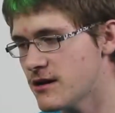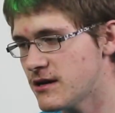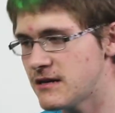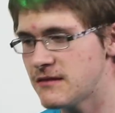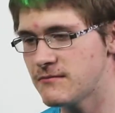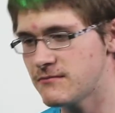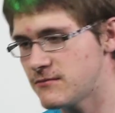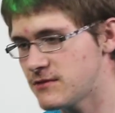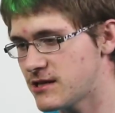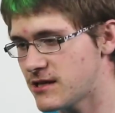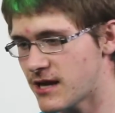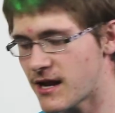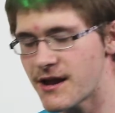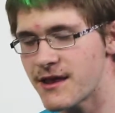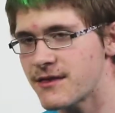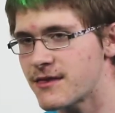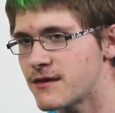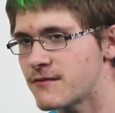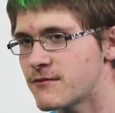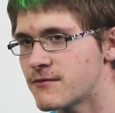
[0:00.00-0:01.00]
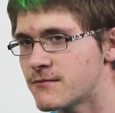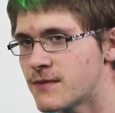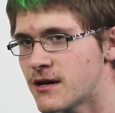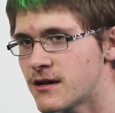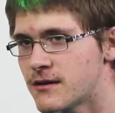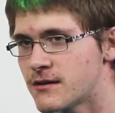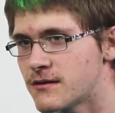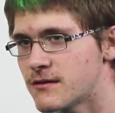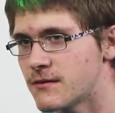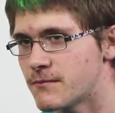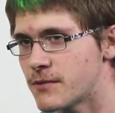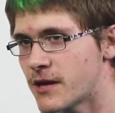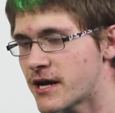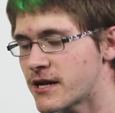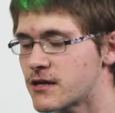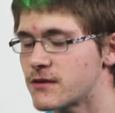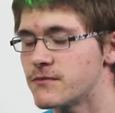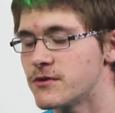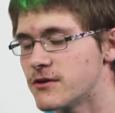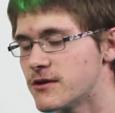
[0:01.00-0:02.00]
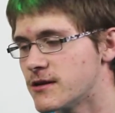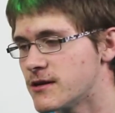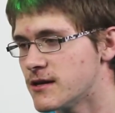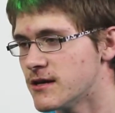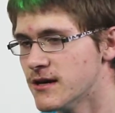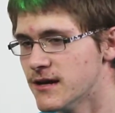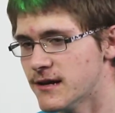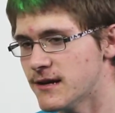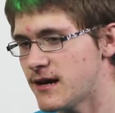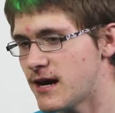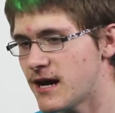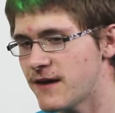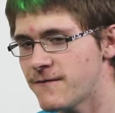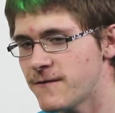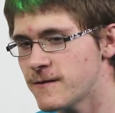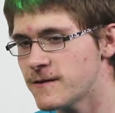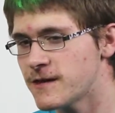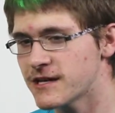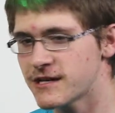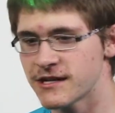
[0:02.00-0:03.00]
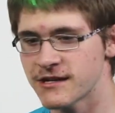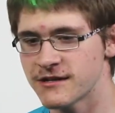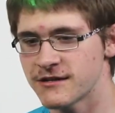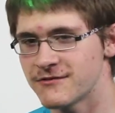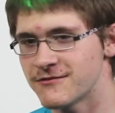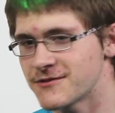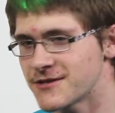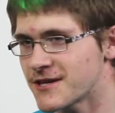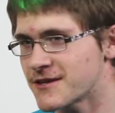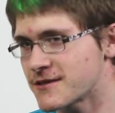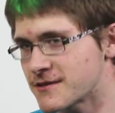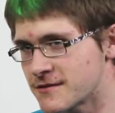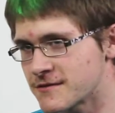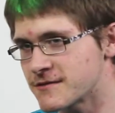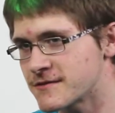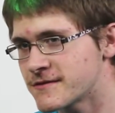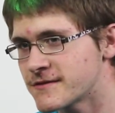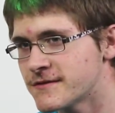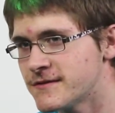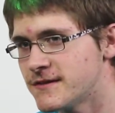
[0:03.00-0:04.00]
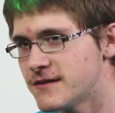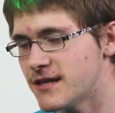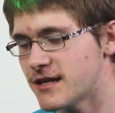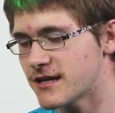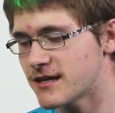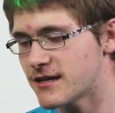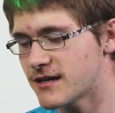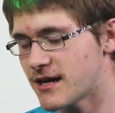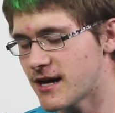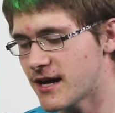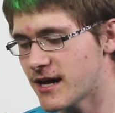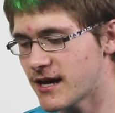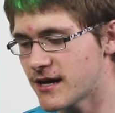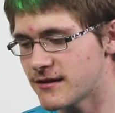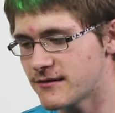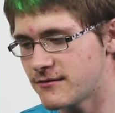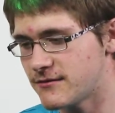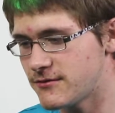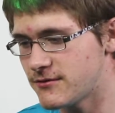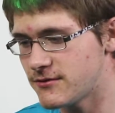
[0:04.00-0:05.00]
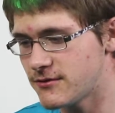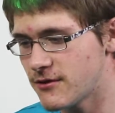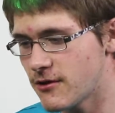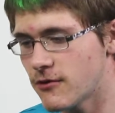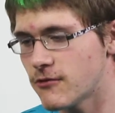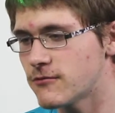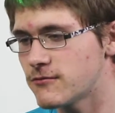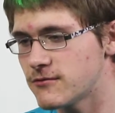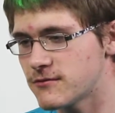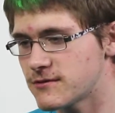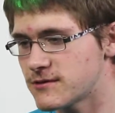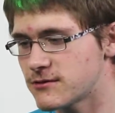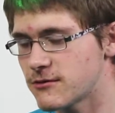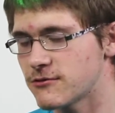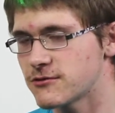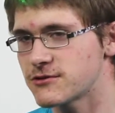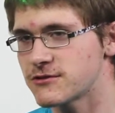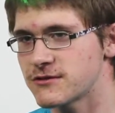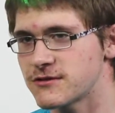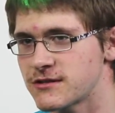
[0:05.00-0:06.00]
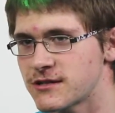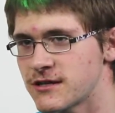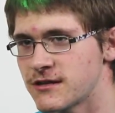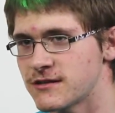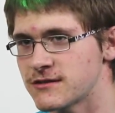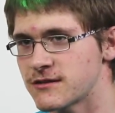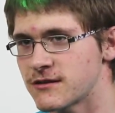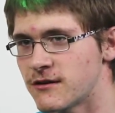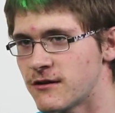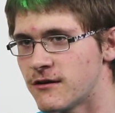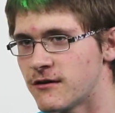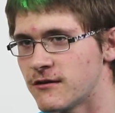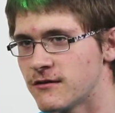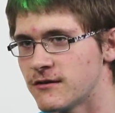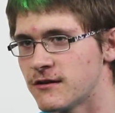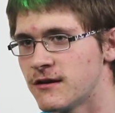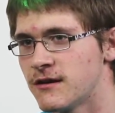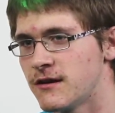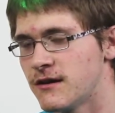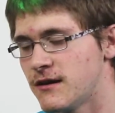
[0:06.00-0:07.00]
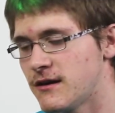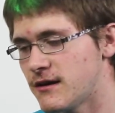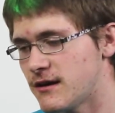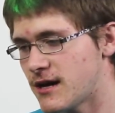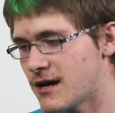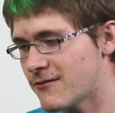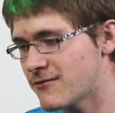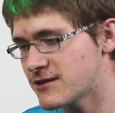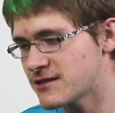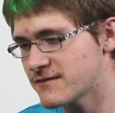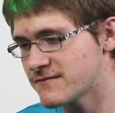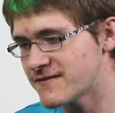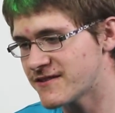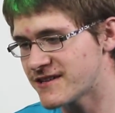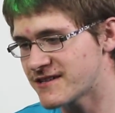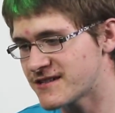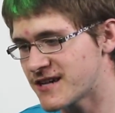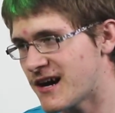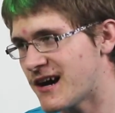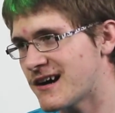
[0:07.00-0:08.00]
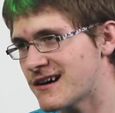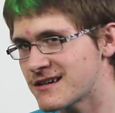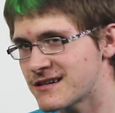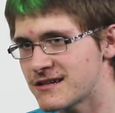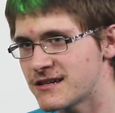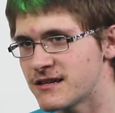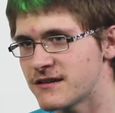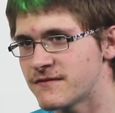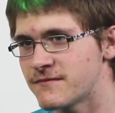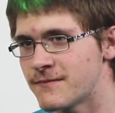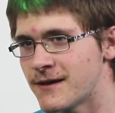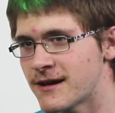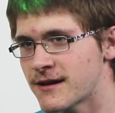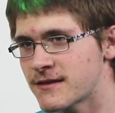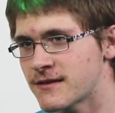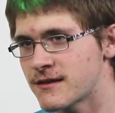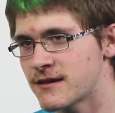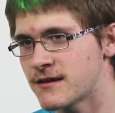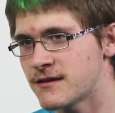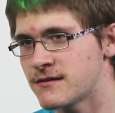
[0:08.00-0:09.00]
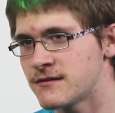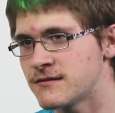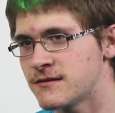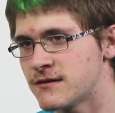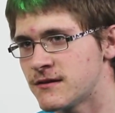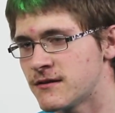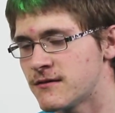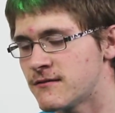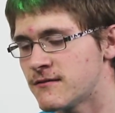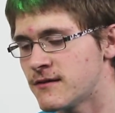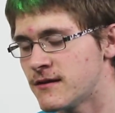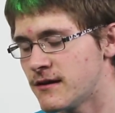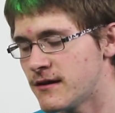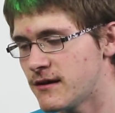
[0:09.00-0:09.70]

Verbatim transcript: I did anything with my the blind community, I felt like I could do nothing. Like I had no social skills at all. I wasn't very talkative back then, you know.